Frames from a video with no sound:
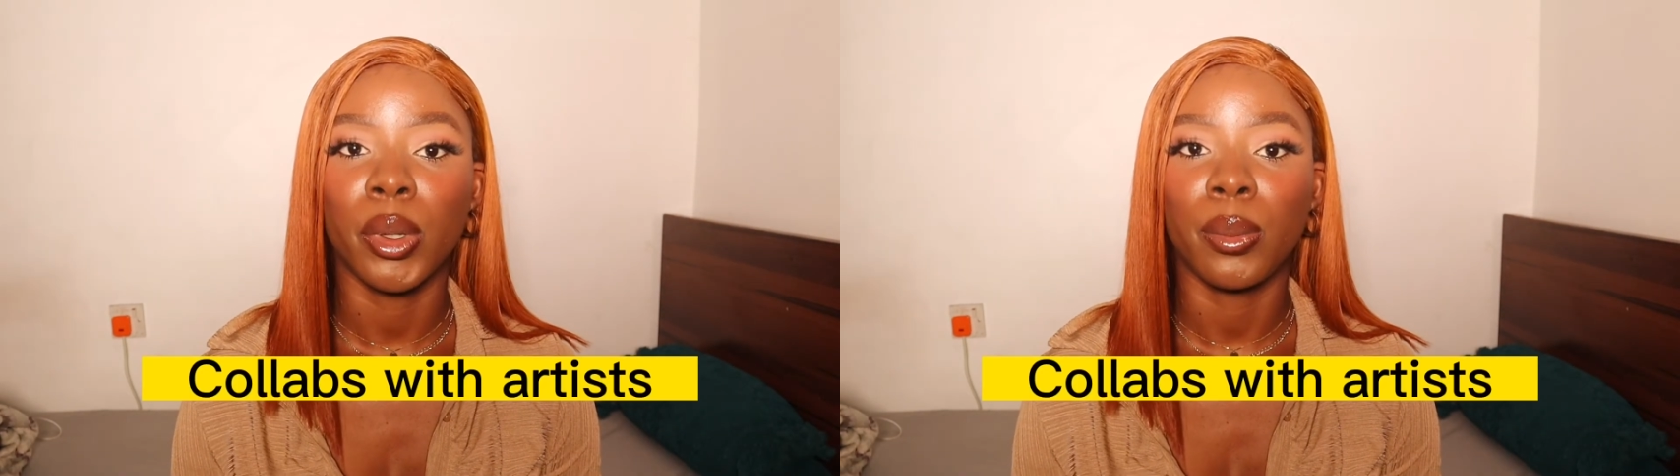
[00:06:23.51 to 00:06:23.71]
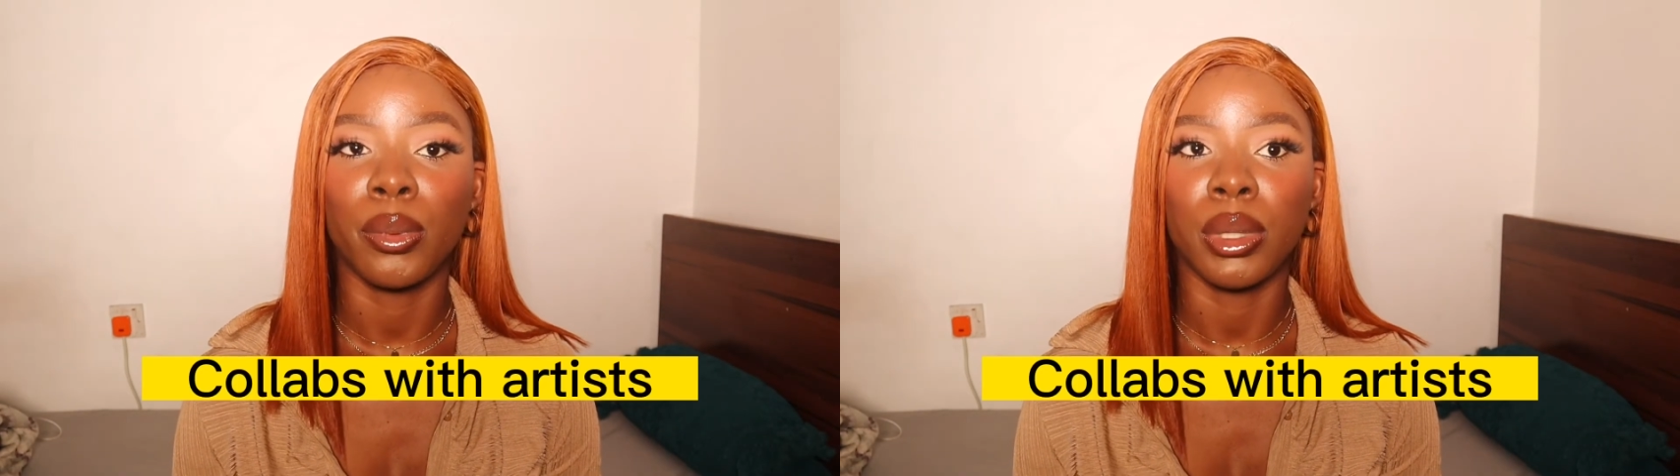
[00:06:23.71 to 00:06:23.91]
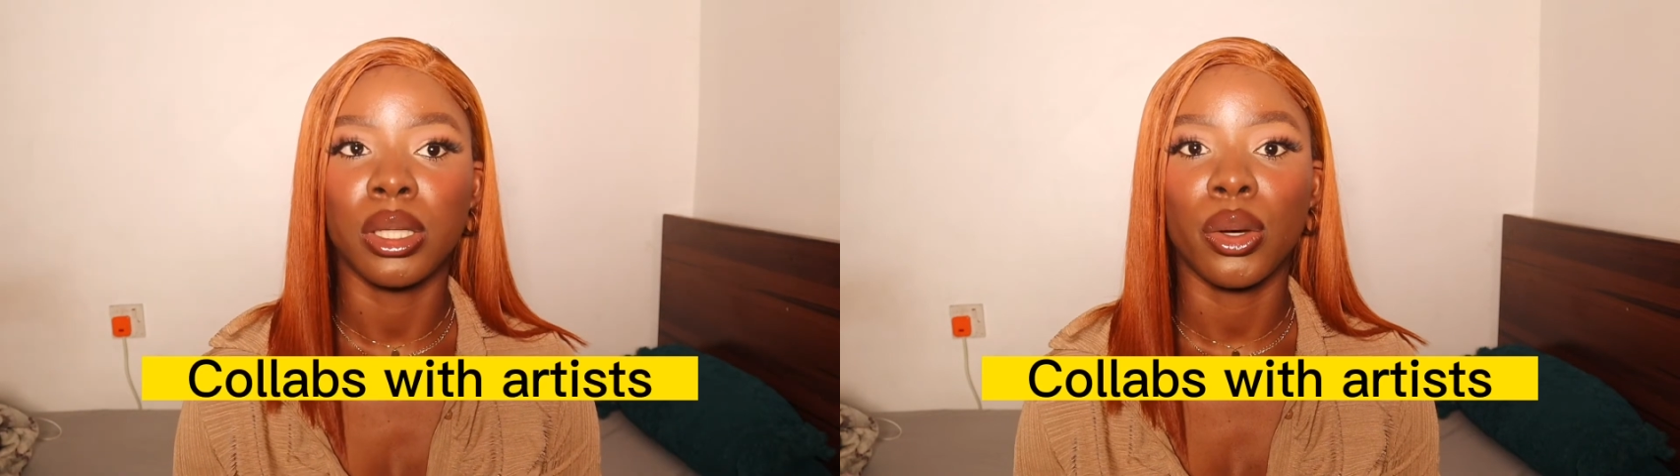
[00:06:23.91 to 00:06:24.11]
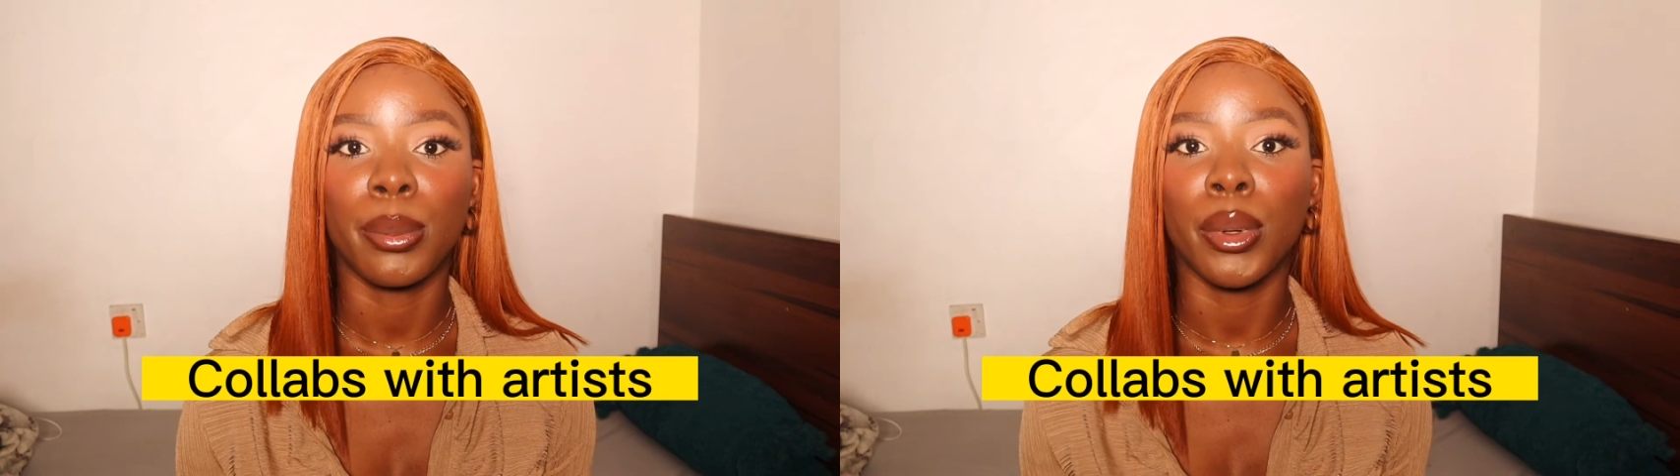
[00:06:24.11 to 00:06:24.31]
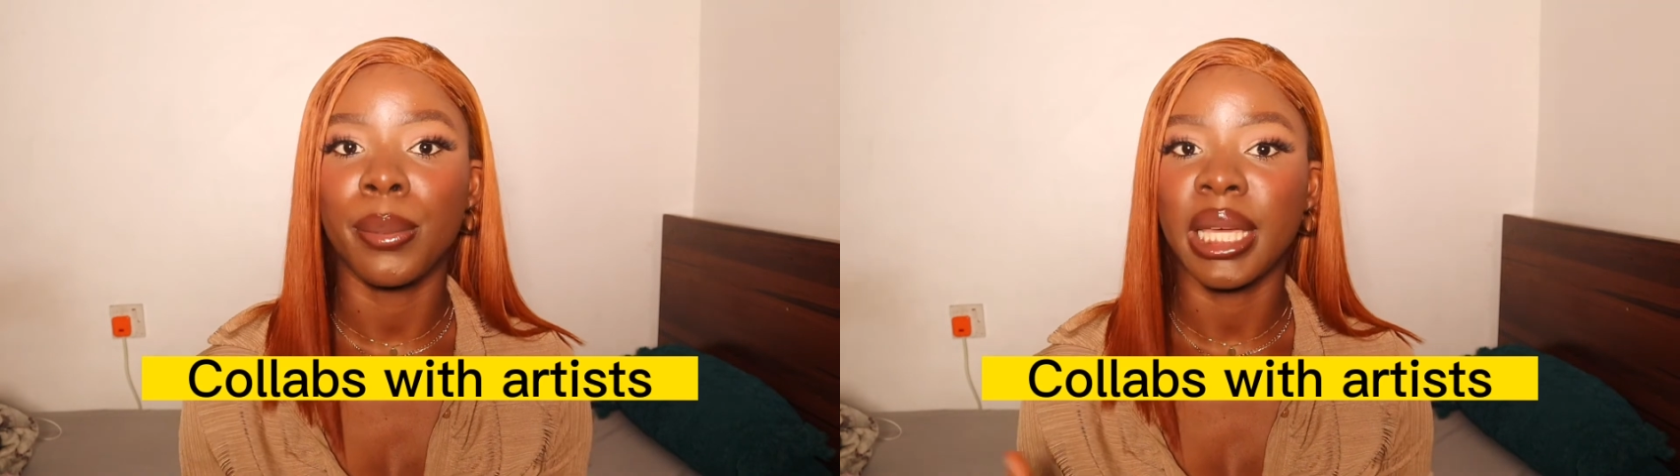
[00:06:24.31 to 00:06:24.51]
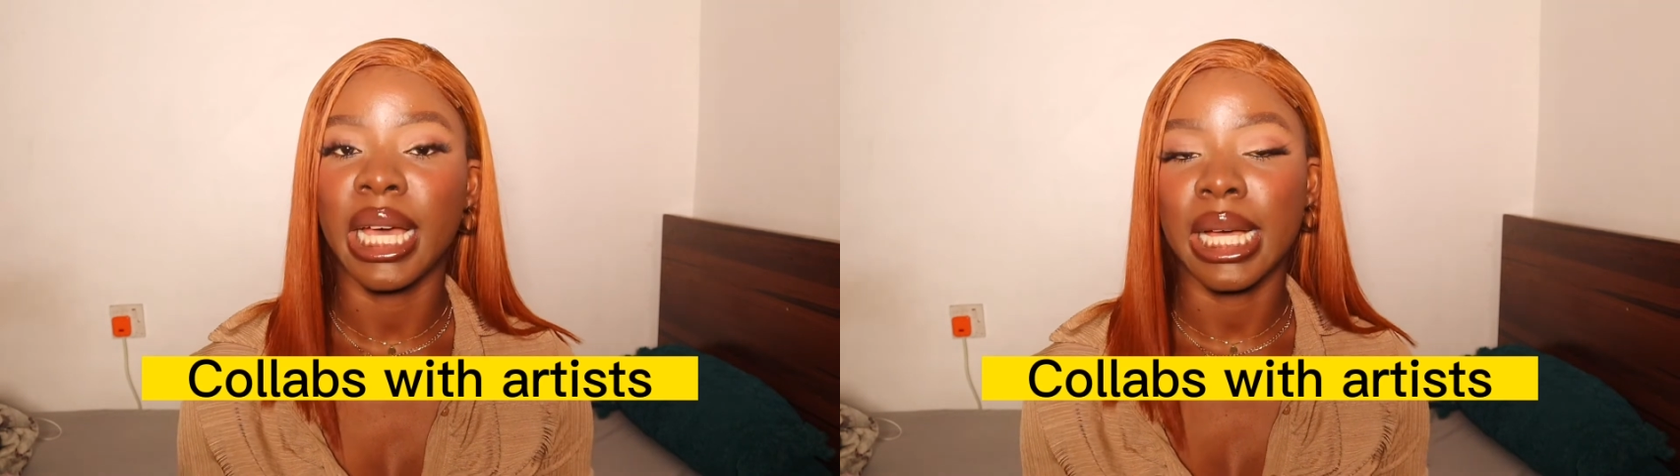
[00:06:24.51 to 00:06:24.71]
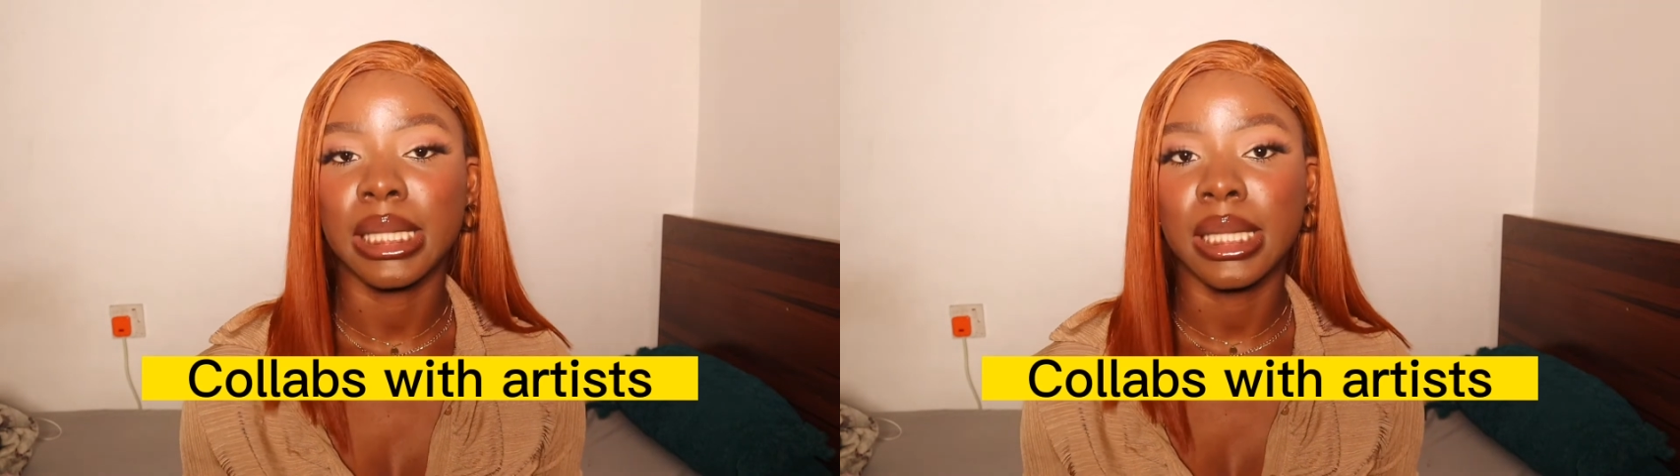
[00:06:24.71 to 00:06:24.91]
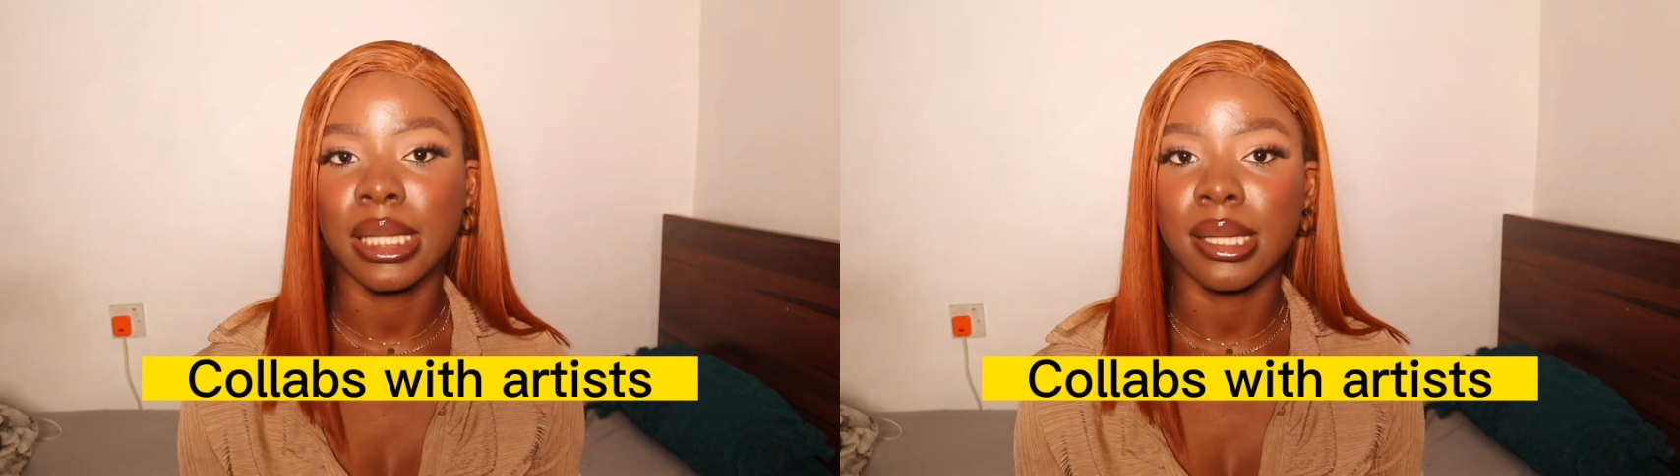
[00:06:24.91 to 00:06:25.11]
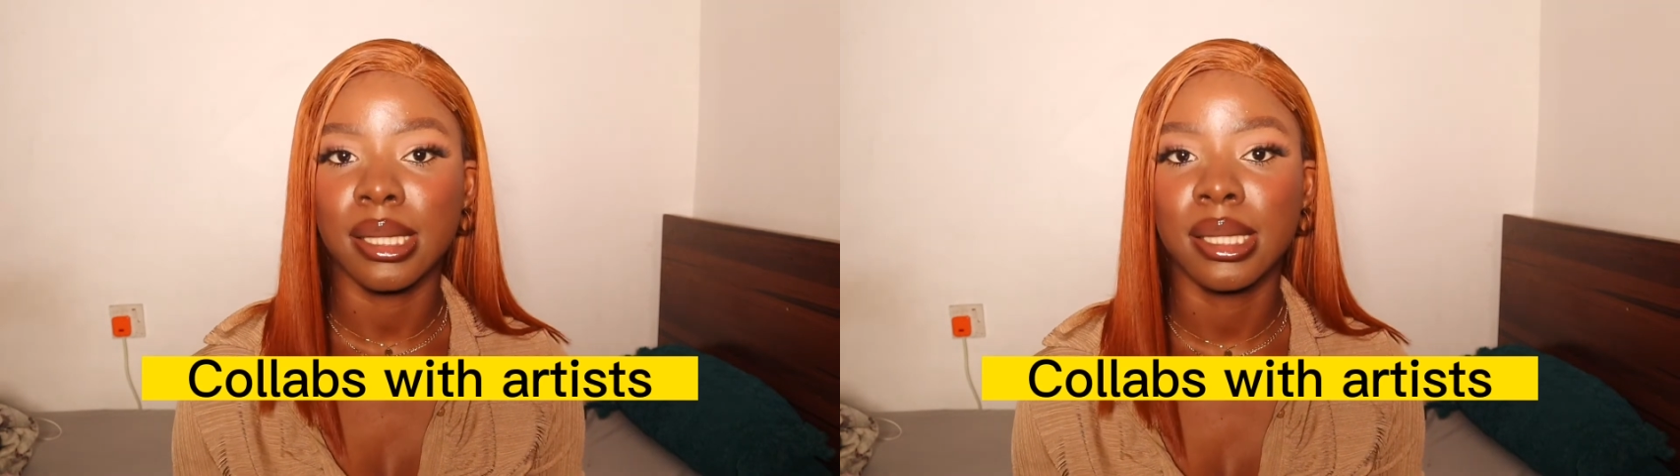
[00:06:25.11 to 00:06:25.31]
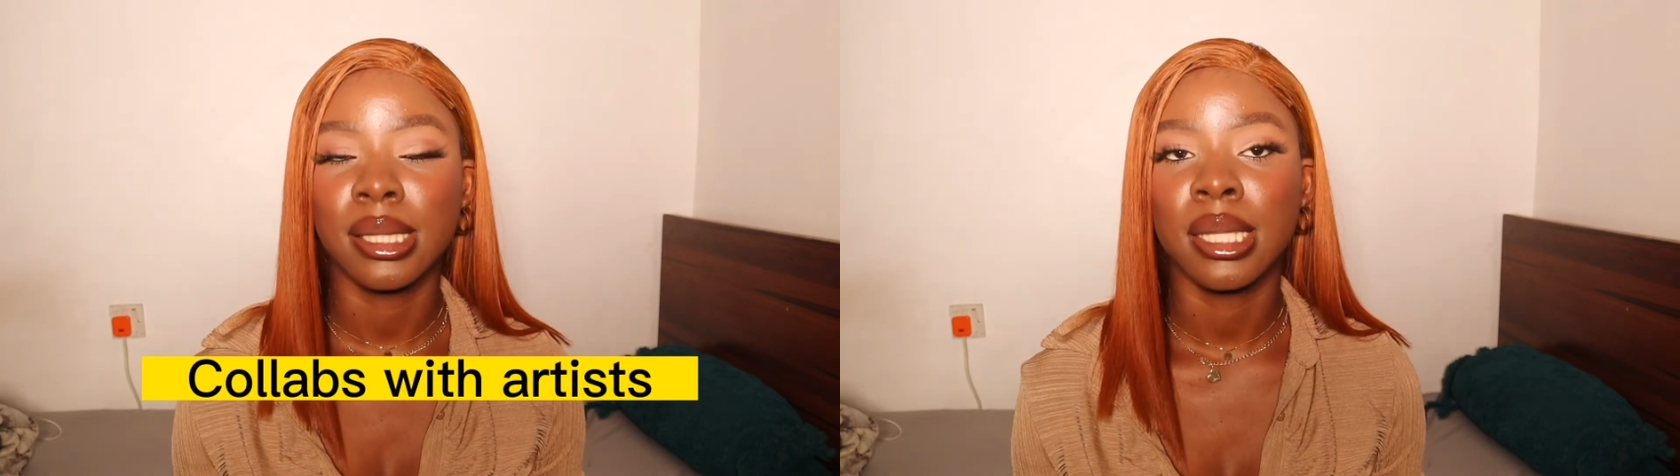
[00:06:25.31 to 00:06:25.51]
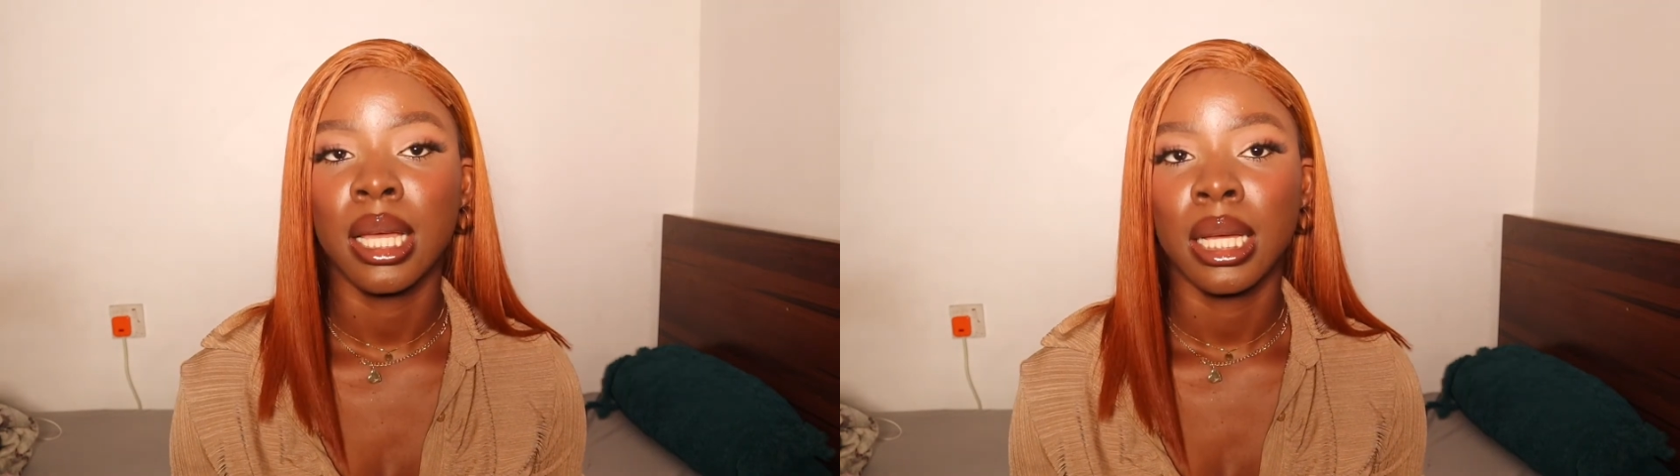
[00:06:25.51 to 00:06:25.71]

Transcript: up with upcoming artists.